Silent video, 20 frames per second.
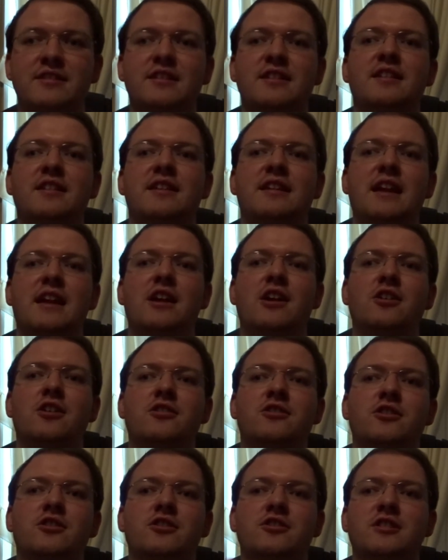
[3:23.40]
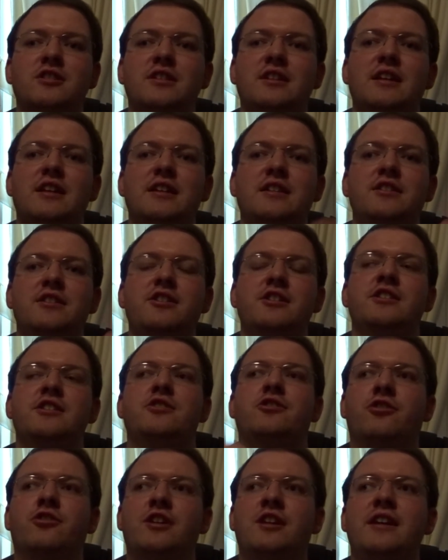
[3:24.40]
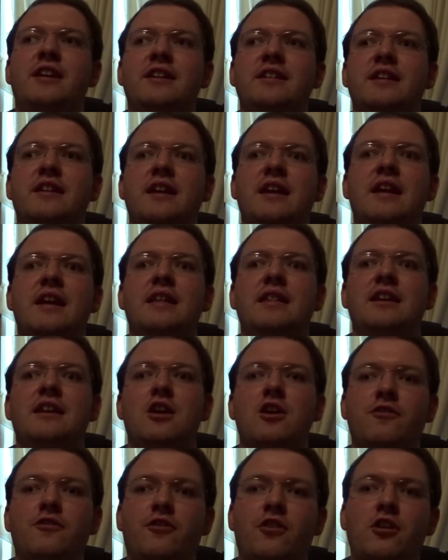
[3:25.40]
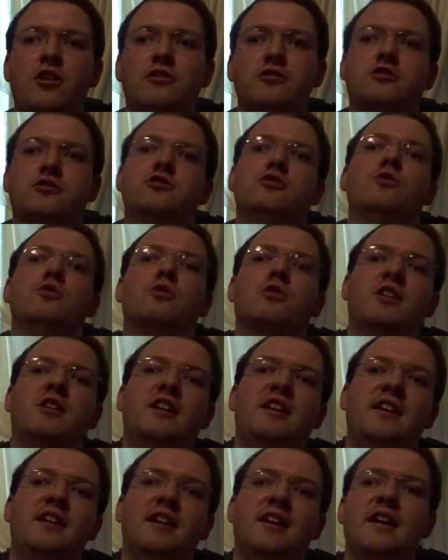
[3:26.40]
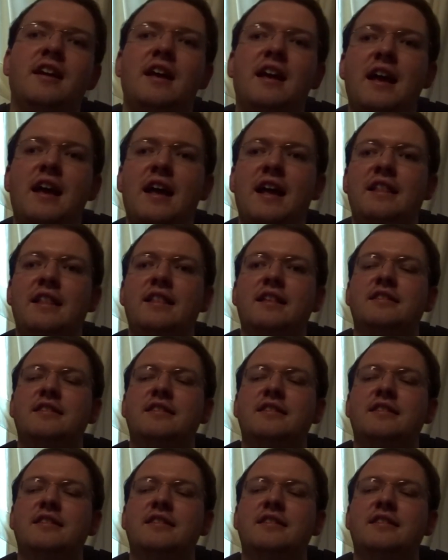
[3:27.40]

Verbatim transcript: in the characters, and get you intrigued in the overall story and the